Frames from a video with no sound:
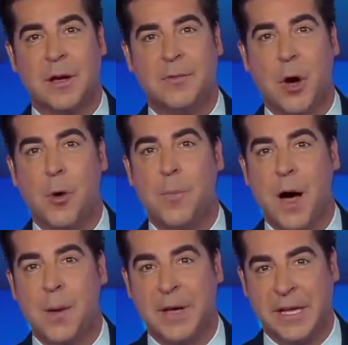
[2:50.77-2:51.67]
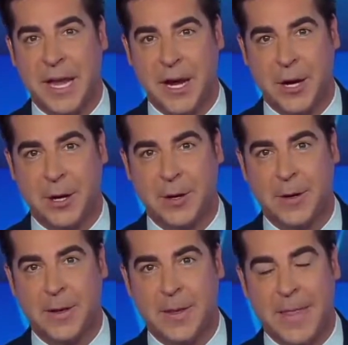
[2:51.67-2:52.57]
of Obamacare.
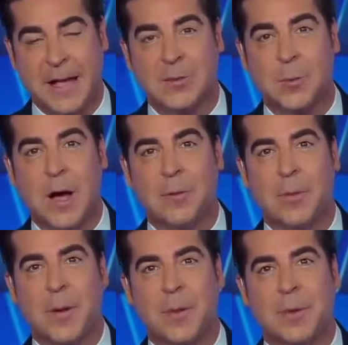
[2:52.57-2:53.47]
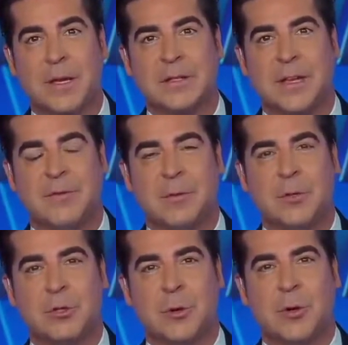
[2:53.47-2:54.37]
That's why Republicans have a
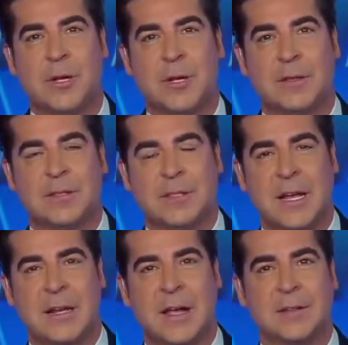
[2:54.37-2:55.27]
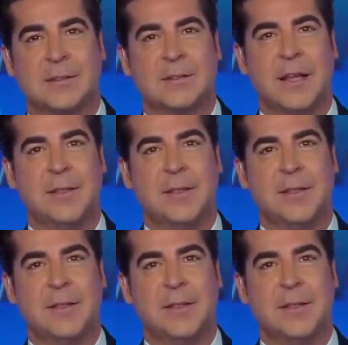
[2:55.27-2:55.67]
majority in the state houses,